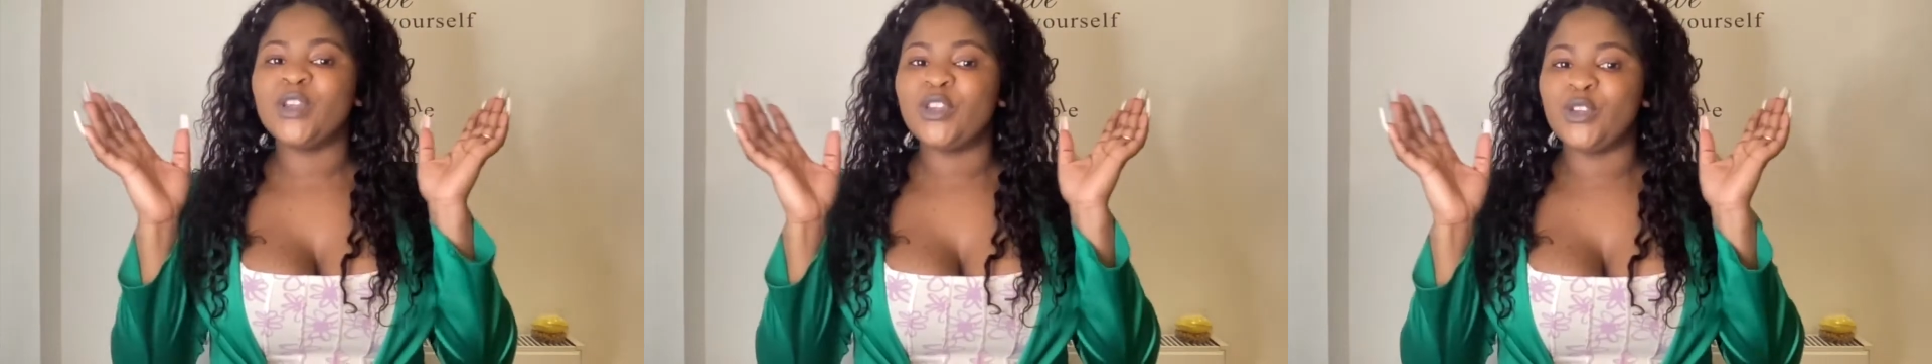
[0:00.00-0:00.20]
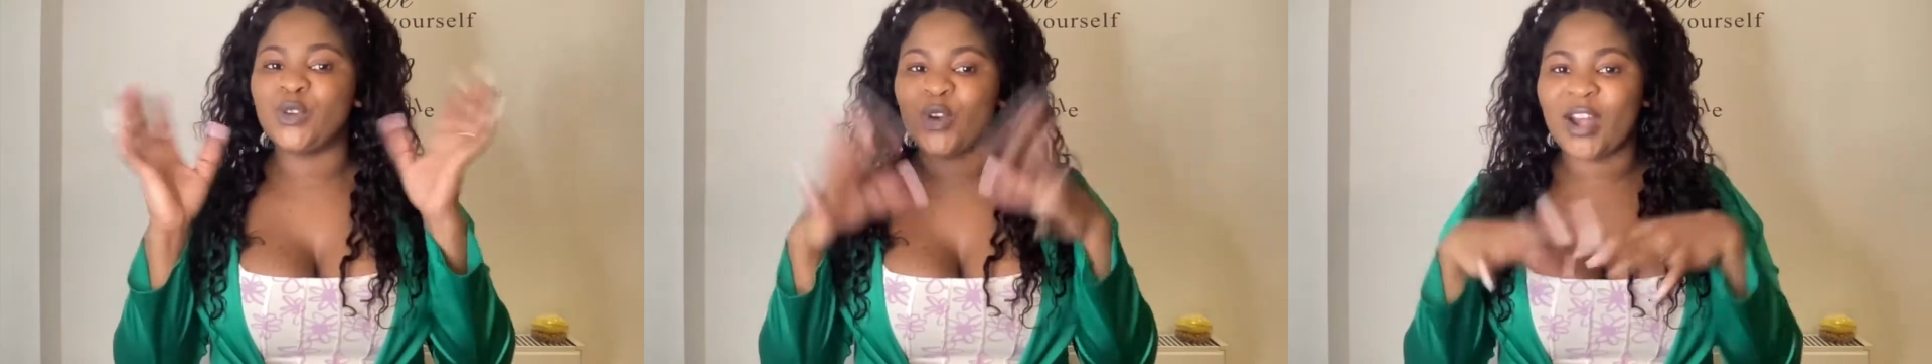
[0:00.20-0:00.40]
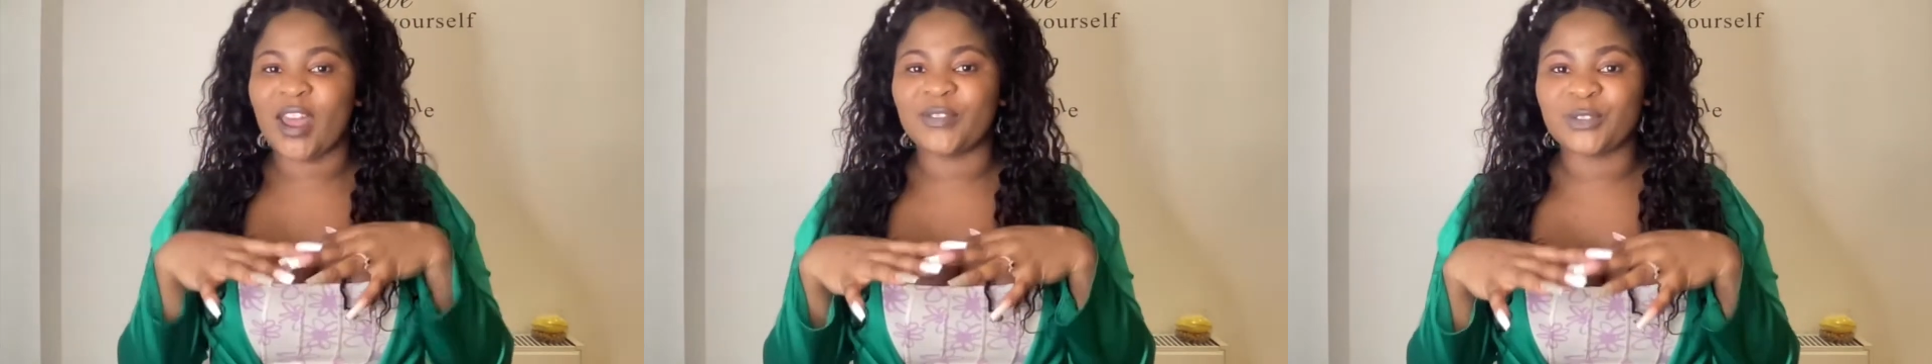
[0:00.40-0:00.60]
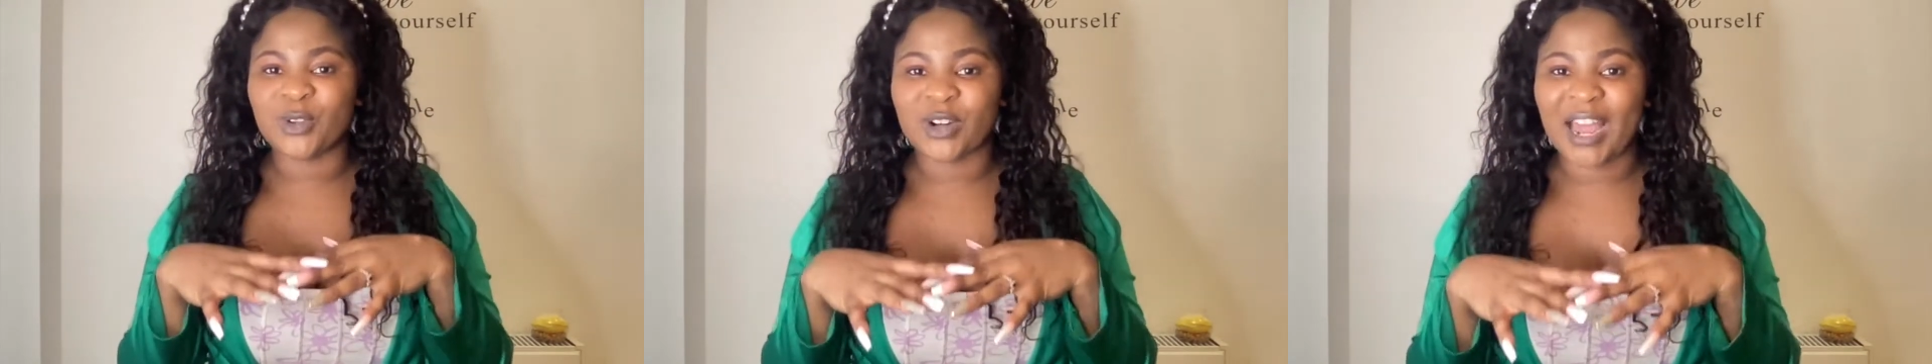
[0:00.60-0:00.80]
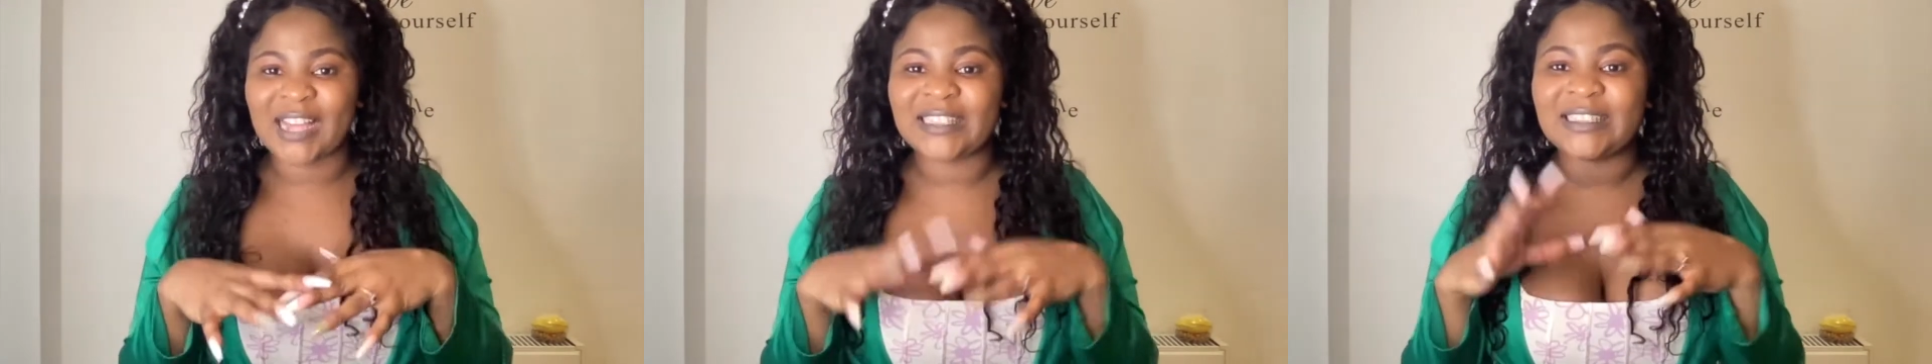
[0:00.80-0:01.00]
you don't have to
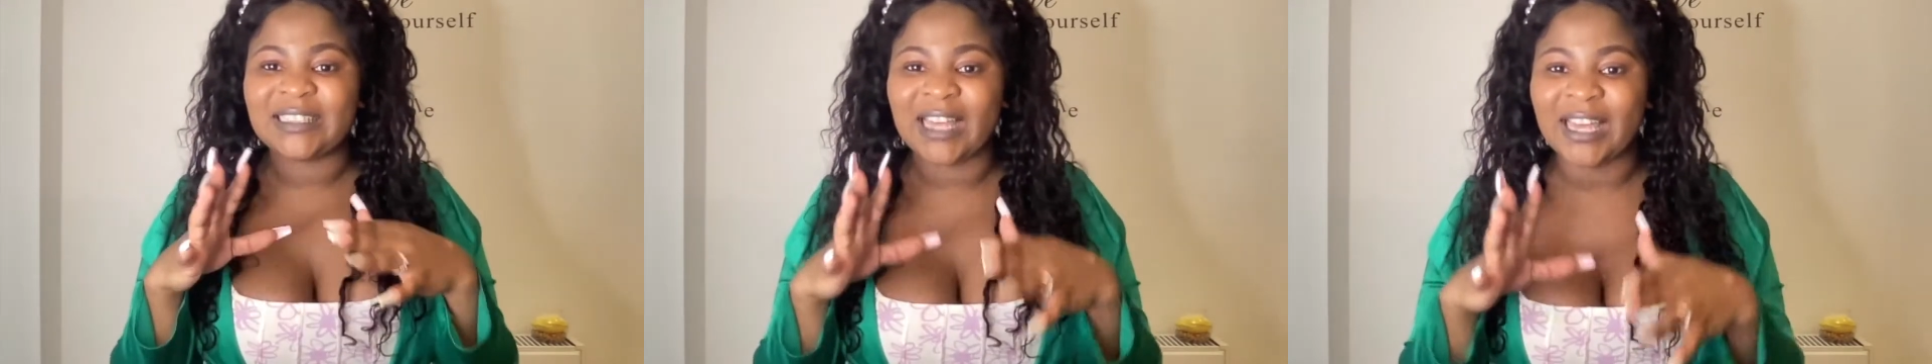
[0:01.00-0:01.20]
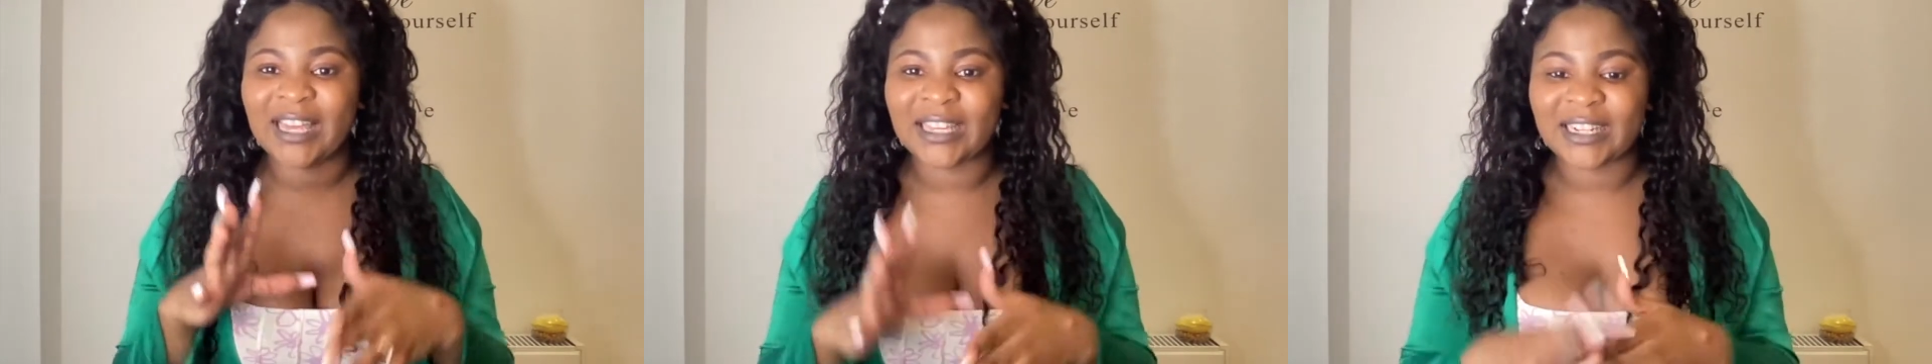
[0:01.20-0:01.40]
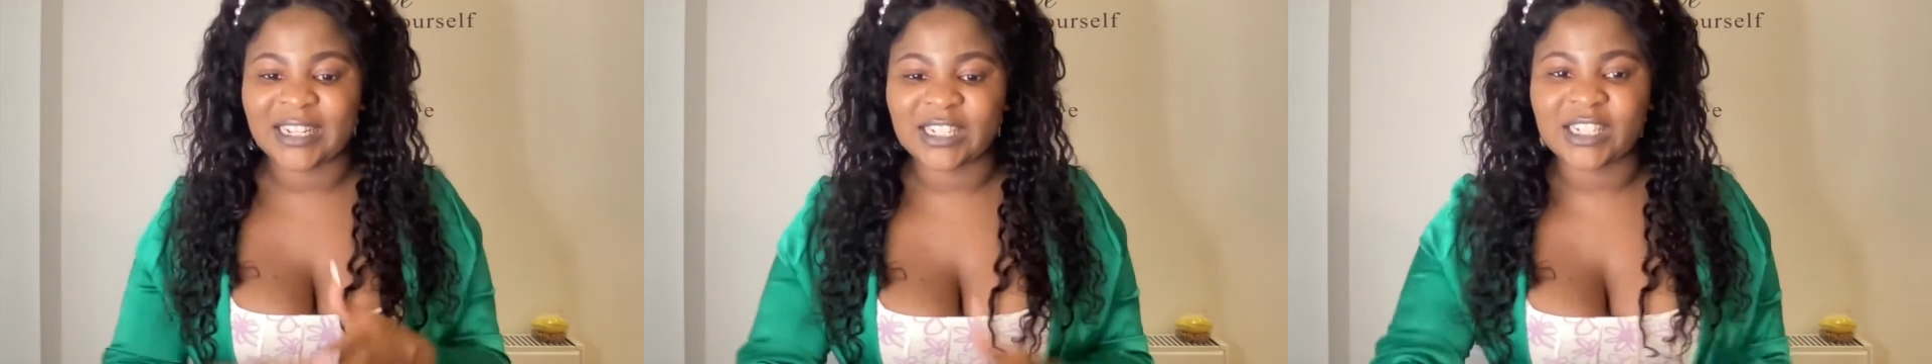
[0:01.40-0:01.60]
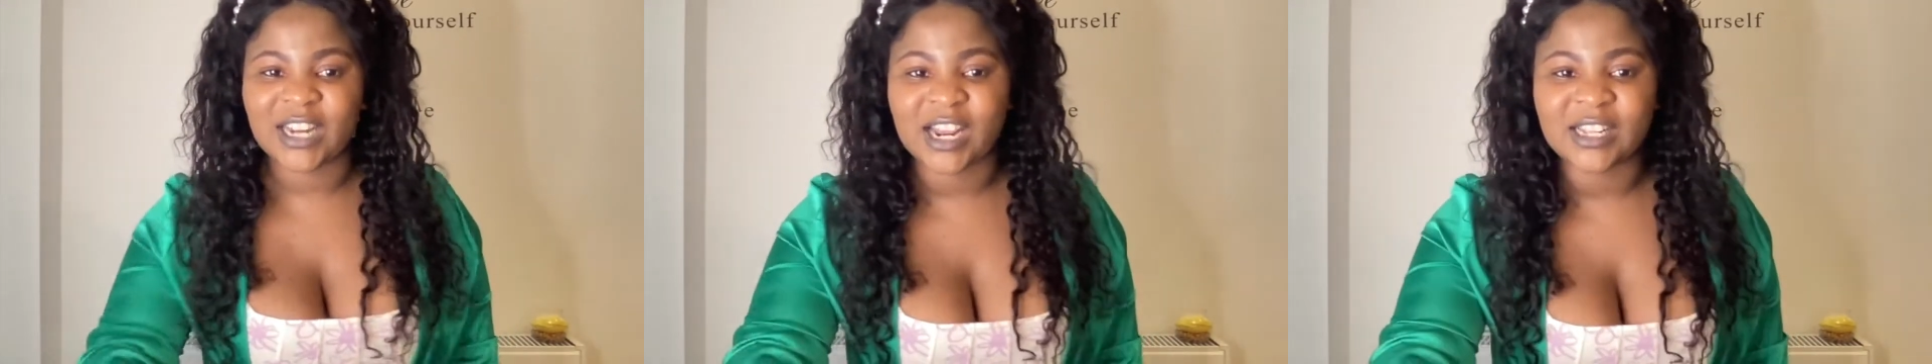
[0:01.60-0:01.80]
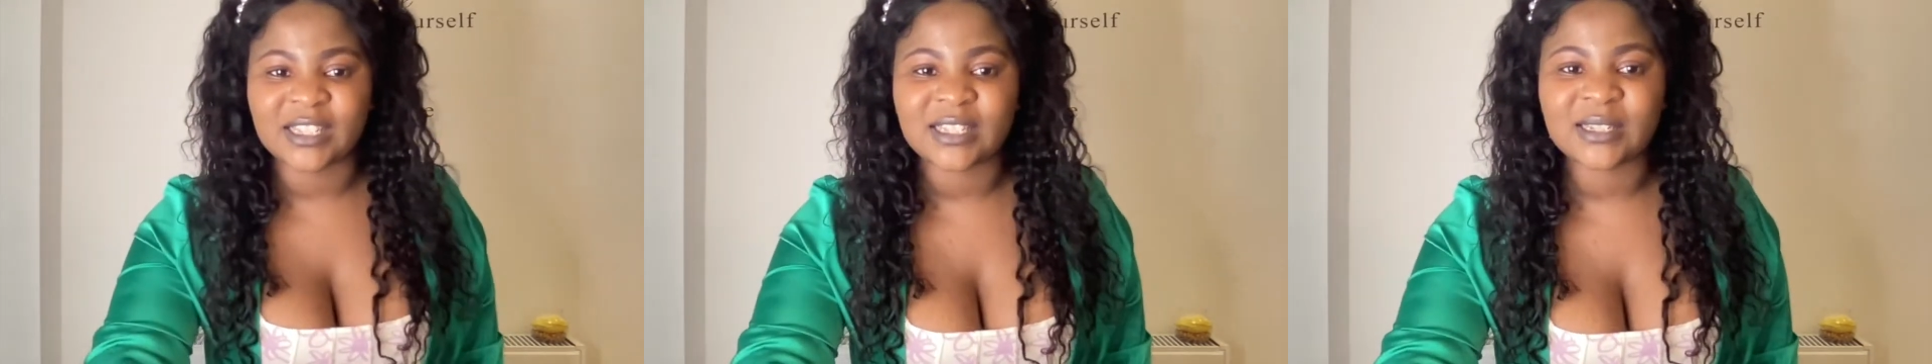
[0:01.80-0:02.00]
write the English
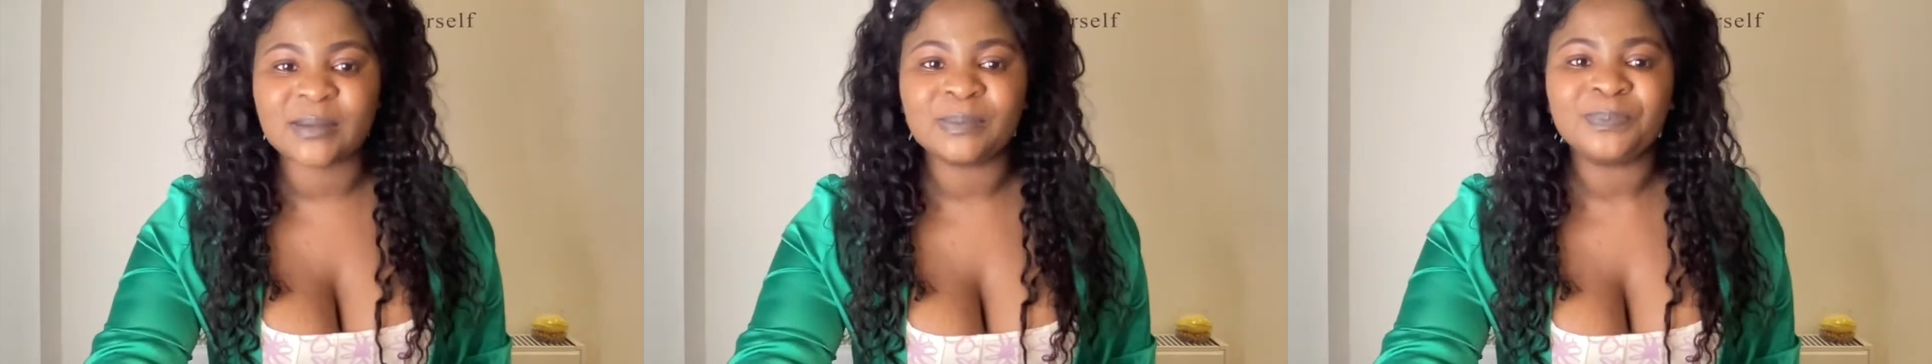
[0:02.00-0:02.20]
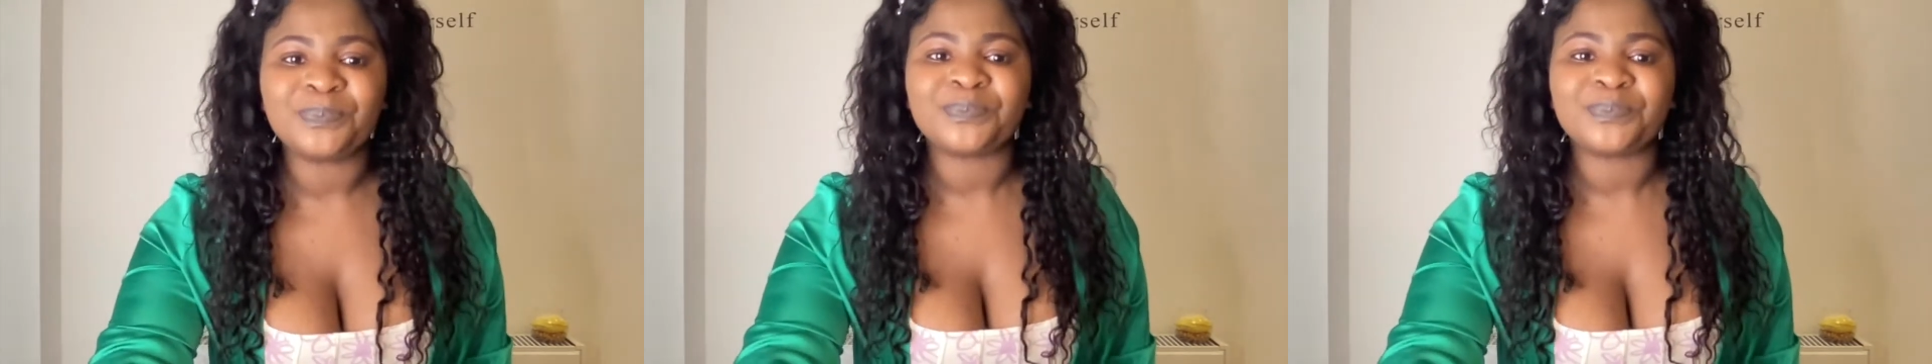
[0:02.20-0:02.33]
test.